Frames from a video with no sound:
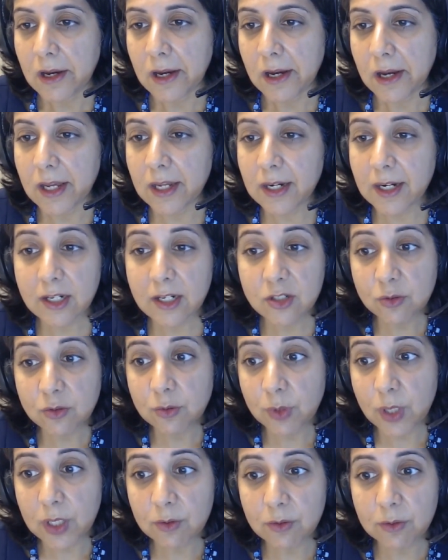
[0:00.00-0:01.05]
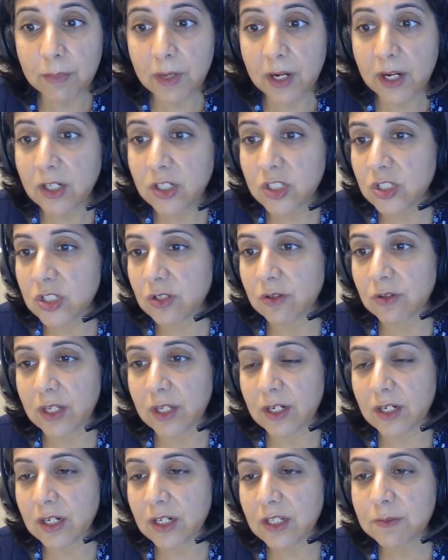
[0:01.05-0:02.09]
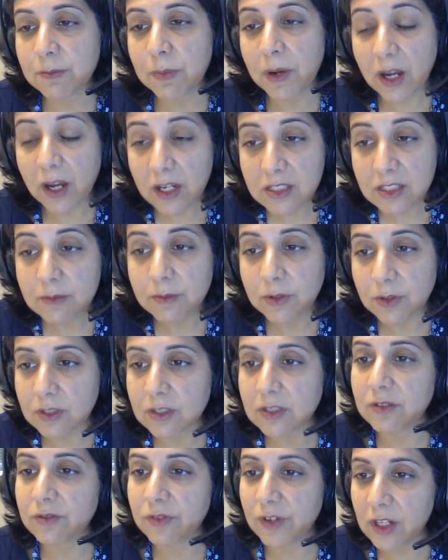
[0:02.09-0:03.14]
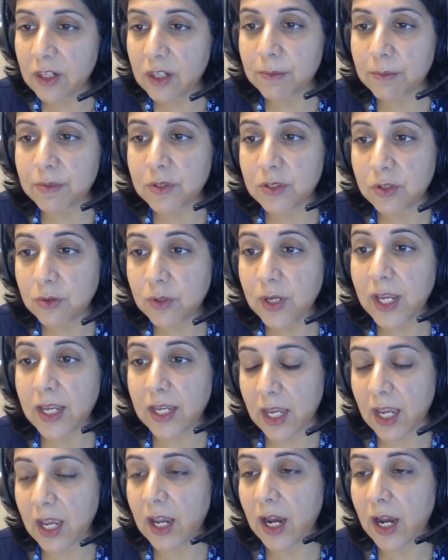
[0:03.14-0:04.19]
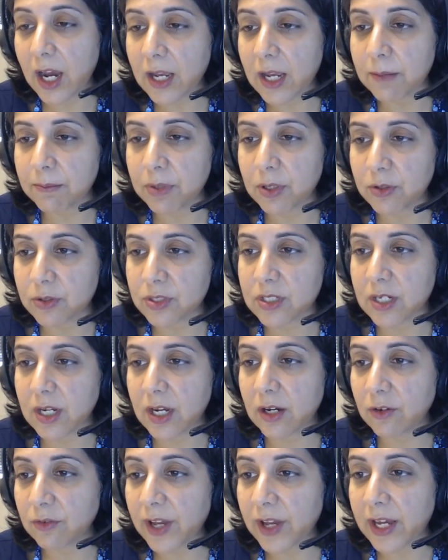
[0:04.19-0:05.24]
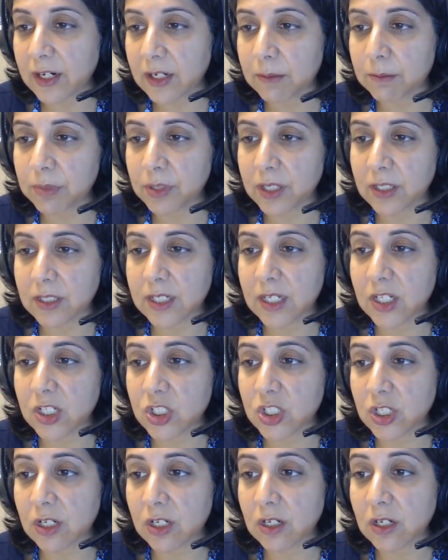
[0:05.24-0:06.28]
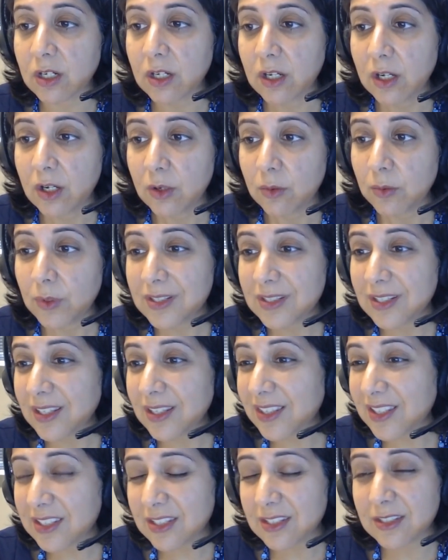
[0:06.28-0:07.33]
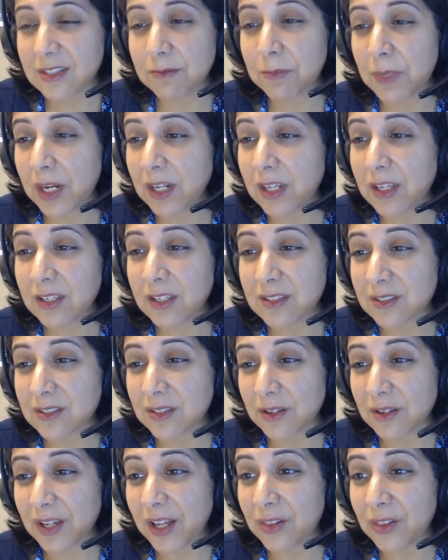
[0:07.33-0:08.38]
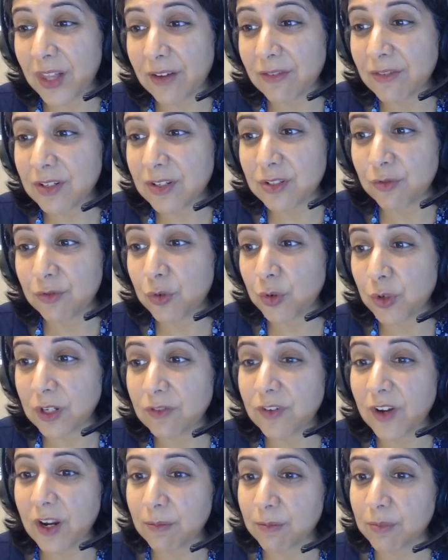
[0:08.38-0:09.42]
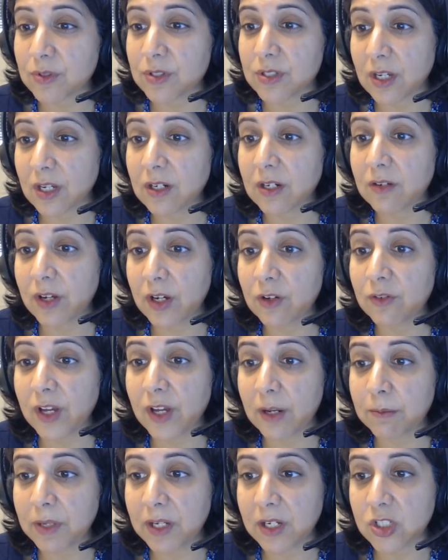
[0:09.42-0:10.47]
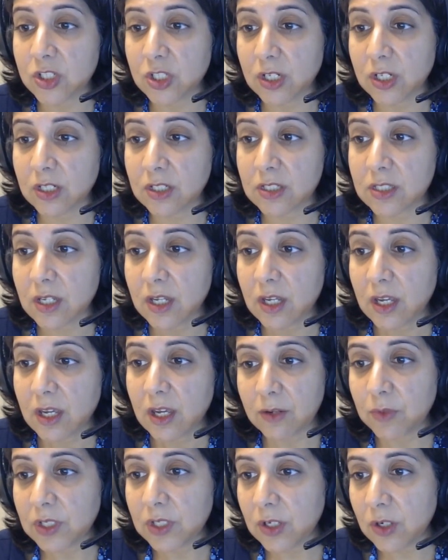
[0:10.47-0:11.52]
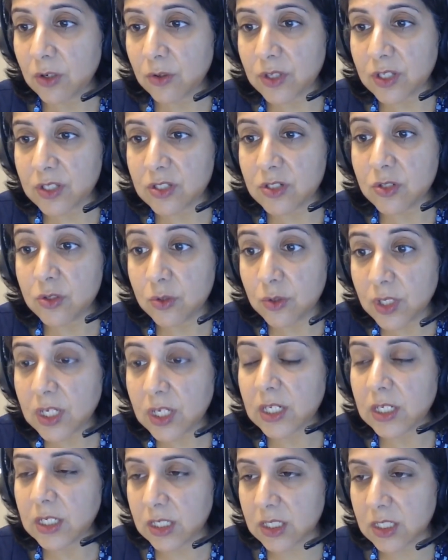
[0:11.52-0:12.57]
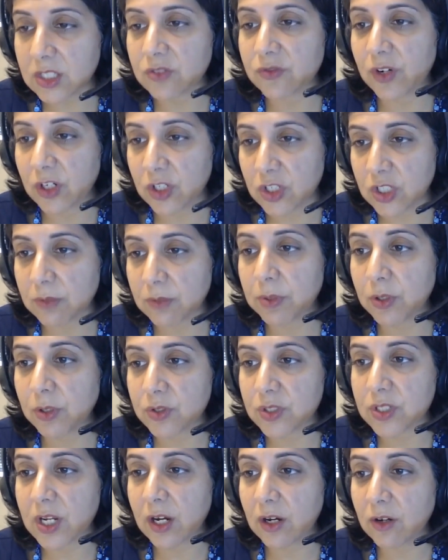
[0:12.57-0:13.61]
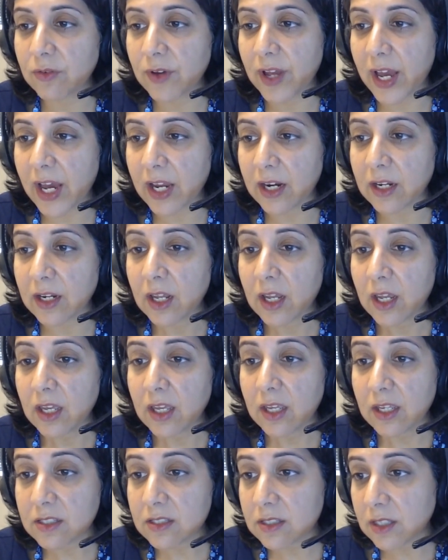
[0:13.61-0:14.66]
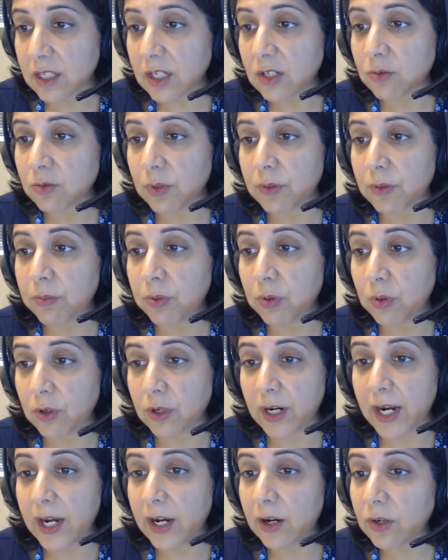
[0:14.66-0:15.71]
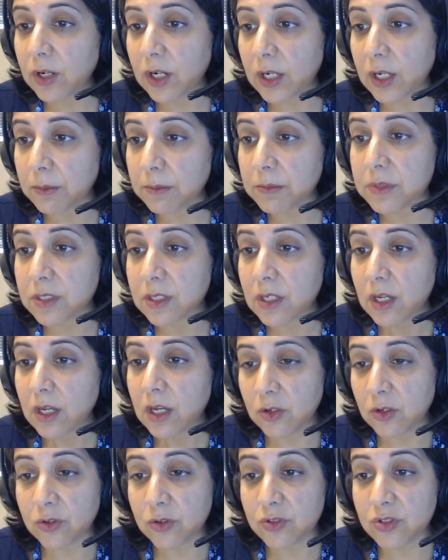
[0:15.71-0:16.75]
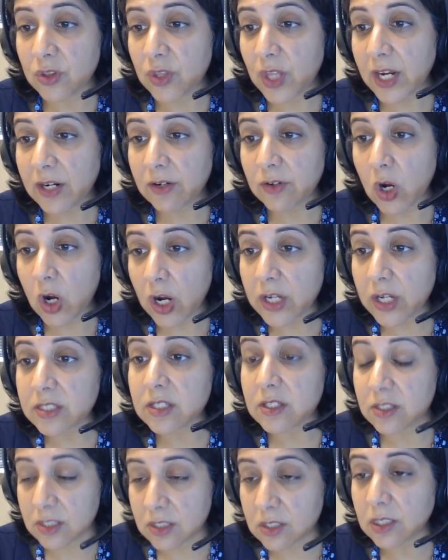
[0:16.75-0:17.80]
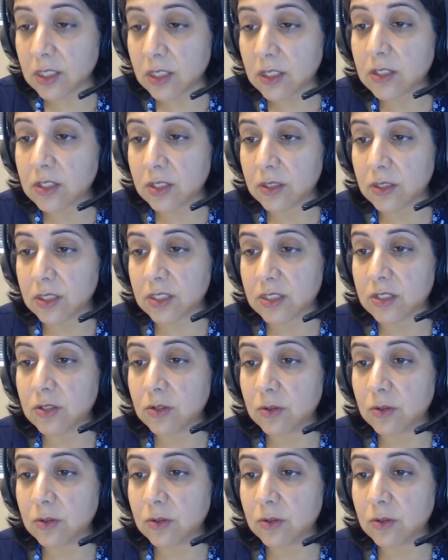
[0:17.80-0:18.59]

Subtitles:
And I do want to remind you that it is possible to develop new AKI post LVAD implantation. We see this as many as 11 to 45% of LVAD patients. We know this new kidney dysfunction post LVAD is linked with poor outcomes. There's a lot of causes to this new